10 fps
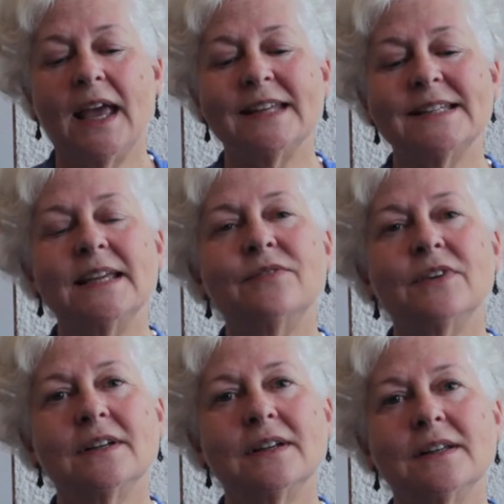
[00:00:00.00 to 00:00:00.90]
and
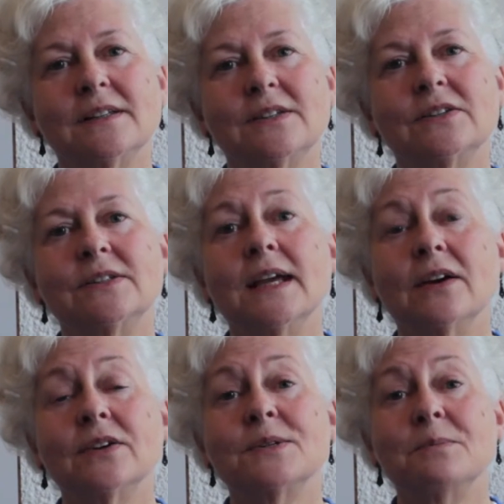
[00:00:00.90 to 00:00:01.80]
even to
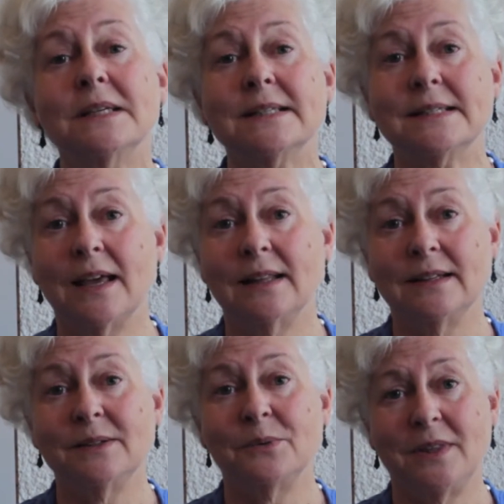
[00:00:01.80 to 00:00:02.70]
dare to be
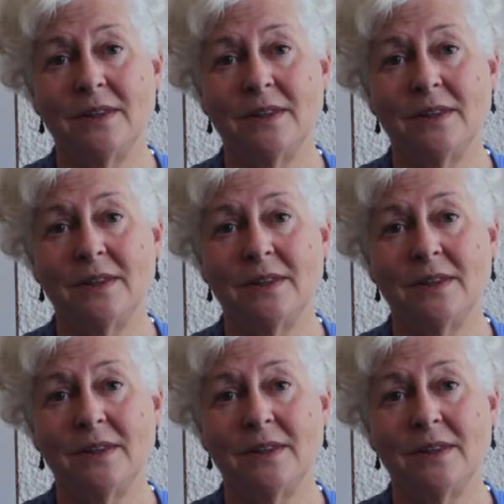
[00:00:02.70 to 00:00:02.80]
silent with